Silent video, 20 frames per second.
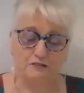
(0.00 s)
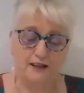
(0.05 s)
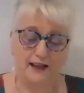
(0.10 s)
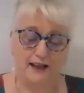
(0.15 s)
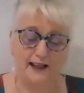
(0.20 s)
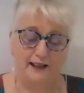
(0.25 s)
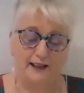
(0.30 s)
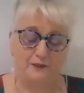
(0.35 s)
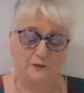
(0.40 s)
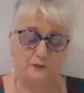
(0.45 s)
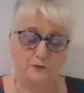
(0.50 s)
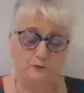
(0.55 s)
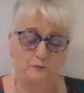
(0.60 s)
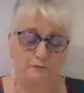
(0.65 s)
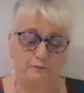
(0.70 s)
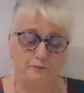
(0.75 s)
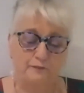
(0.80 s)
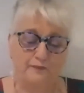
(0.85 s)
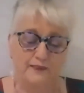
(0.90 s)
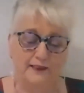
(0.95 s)
crown,
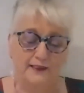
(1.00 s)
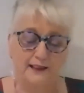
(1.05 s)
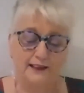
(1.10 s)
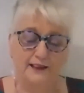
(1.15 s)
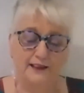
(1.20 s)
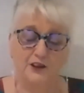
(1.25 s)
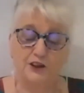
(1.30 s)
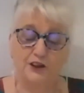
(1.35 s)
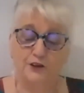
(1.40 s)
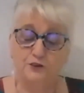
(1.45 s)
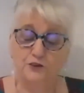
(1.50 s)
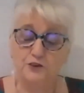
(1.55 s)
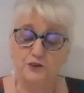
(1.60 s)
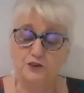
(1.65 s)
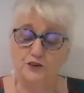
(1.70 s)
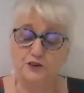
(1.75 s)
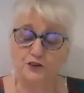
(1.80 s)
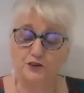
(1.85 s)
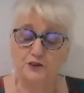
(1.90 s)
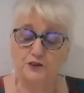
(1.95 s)
she
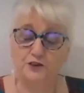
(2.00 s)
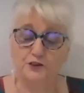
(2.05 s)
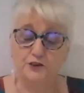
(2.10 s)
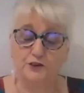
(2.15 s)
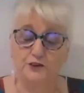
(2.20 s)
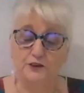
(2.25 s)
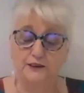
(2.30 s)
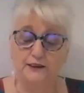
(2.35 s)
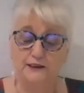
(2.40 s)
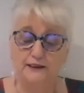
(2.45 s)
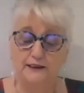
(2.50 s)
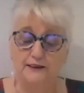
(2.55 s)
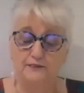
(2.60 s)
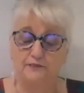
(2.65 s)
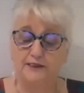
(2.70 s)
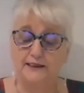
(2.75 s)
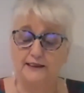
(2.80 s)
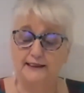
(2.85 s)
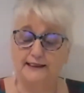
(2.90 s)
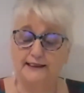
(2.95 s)
understood
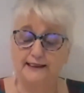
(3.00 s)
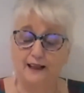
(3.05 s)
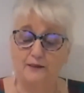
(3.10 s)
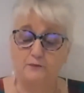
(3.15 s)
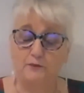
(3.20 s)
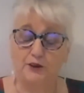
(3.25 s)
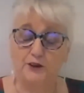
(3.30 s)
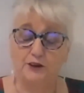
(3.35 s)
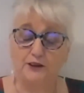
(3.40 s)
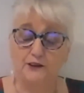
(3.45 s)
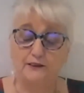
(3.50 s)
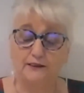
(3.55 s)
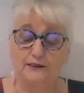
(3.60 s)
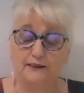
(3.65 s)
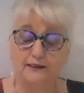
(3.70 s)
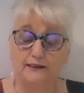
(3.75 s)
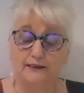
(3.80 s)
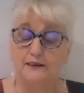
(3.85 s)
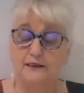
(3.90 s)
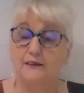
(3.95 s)
the deception
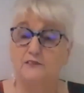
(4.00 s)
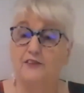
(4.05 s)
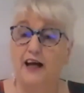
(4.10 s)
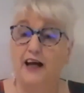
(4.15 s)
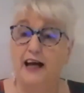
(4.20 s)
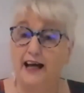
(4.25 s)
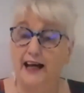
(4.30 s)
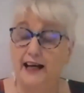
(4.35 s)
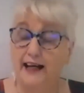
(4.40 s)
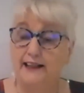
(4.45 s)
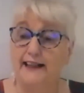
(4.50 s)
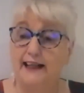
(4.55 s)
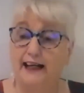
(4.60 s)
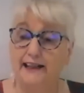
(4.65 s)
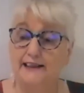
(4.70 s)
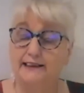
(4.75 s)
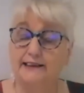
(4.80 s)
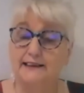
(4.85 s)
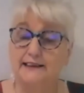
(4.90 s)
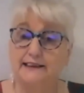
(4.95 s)
of
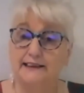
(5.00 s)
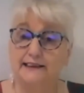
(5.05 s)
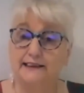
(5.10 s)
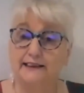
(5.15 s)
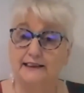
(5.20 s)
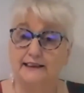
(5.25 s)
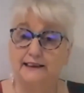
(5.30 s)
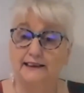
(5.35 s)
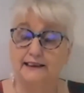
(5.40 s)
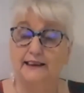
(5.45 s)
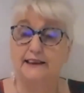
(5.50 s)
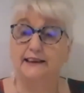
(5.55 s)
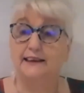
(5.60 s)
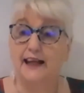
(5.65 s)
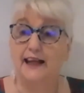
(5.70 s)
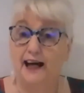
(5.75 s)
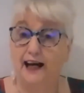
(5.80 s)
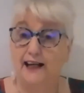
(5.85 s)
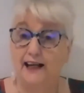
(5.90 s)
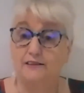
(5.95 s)
hairnets and
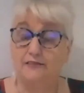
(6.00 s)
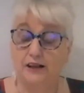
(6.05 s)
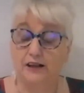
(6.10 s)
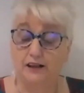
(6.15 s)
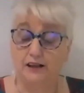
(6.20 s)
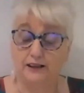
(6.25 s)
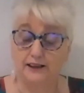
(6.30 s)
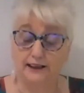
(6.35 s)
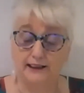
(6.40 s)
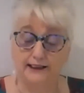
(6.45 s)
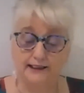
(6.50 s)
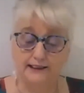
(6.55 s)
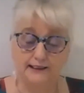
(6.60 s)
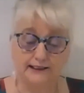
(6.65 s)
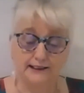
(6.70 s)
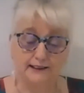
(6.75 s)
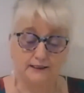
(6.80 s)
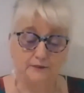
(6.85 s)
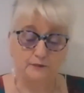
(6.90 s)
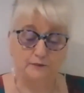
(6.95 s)
hierarchies.
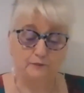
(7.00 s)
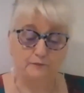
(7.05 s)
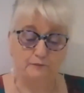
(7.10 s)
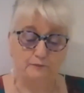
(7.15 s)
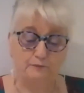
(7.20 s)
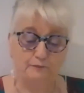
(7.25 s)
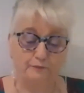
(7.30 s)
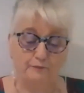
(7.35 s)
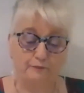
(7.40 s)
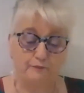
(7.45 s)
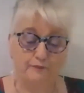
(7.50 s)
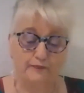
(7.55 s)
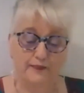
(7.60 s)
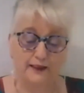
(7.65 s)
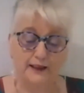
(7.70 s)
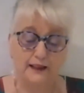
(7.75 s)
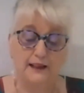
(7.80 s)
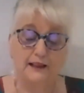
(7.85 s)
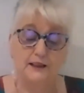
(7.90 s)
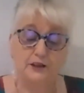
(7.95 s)

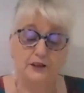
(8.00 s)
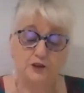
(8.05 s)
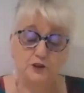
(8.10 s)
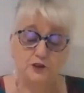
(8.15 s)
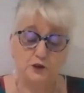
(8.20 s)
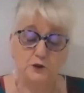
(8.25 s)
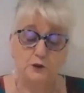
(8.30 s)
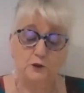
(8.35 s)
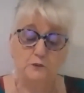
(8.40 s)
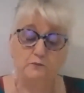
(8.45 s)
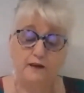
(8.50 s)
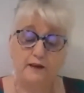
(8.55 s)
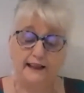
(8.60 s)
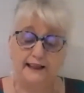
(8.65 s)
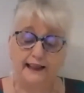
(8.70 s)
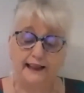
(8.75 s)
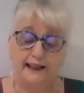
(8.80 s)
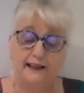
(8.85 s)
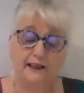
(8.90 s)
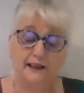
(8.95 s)
Too
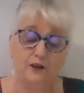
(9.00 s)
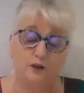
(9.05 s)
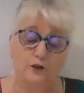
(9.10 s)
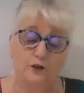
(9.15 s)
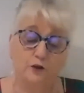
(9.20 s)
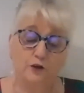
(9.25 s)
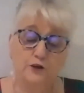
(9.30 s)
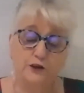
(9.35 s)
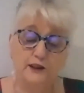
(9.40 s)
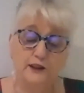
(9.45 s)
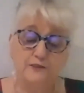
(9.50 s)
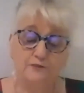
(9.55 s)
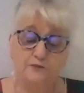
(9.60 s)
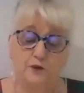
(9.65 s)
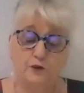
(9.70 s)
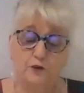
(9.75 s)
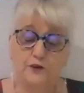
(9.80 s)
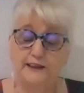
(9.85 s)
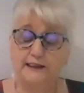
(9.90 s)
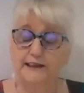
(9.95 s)
many
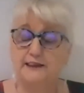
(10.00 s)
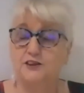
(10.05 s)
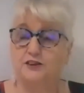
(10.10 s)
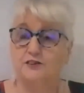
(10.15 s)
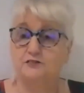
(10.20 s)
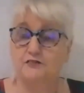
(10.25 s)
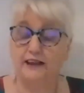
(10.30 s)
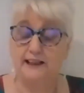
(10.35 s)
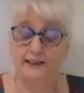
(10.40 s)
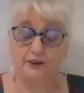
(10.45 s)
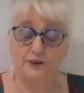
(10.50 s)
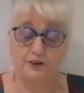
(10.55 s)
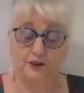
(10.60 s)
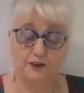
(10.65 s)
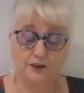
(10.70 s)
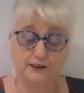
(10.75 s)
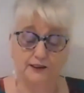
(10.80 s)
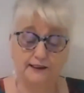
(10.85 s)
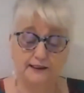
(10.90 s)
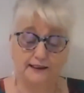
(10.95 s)
honey-voiced
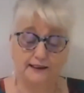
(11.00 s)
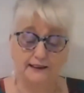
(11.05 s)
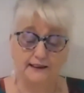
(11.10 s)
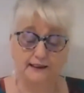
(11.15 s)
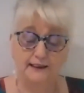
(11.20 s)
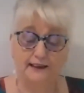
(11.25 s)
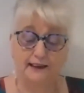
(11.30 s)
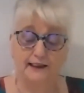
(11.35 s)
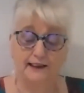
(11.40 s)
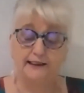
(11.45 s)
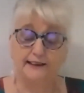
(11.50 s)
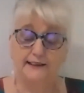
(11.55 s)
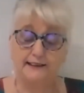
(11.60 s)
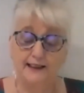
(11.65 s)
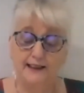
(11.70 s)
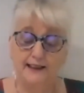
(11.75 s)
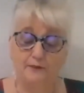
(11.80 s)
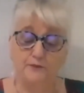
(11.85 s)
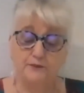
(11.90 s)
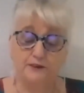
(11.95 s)
strangers had
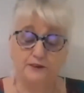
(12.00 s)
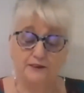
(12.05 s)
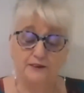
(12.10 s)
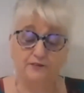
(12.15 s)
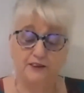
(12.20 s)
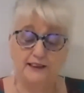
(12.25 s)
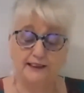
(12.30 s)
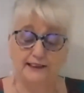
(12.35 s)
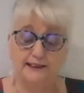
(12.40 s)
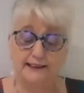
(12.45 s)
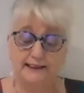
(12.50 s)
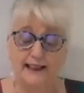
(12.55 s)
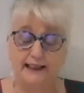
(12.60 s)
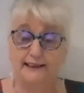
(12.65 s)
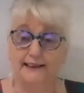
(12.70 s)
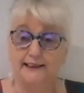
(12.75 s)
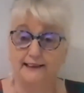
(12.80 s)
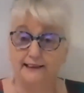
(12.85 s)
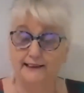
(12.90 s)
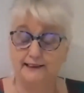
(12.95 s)
attempted the
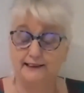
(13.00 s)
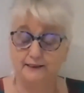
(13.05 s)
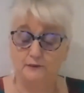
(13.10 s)
ascent.